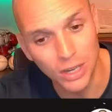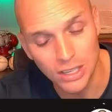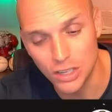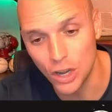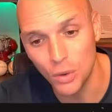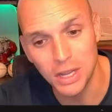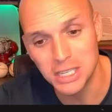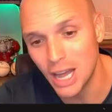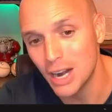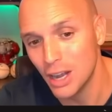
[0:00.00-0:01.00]
snow, it's
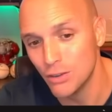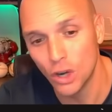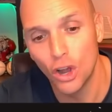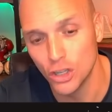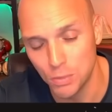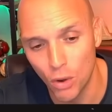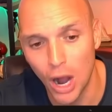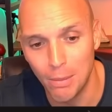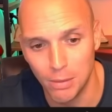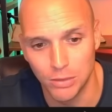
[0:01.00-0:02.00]
not enough to cause
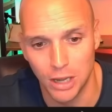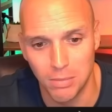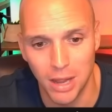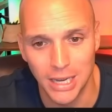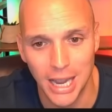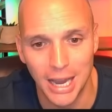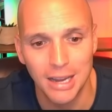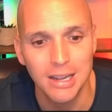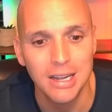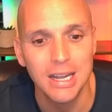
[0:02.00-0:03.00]
problems on Monday.
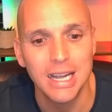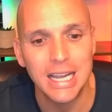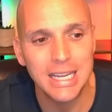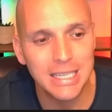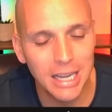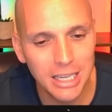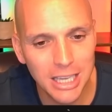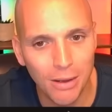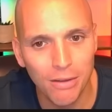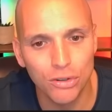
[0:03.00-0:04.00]
It does,
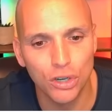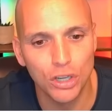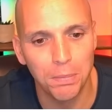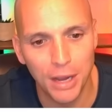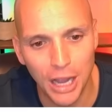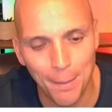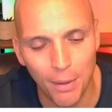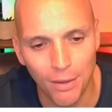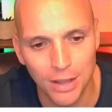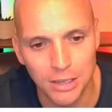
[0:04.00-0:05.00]
however, start to pick up
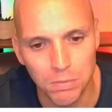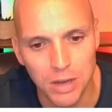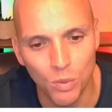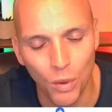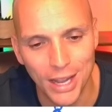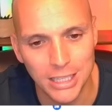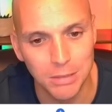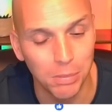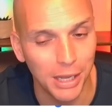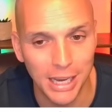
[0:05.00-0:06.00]
on this
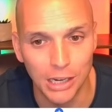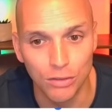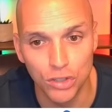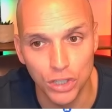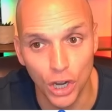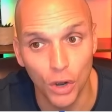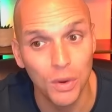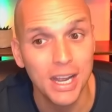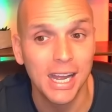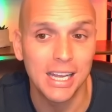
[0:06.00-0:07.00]
Midwest blanket of snow
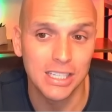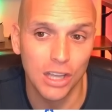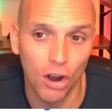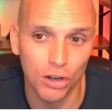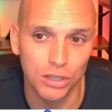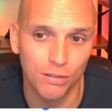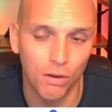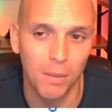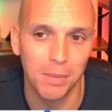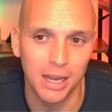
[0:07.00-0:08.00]
as the Arctic
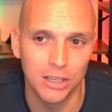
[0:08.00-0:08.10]
front begins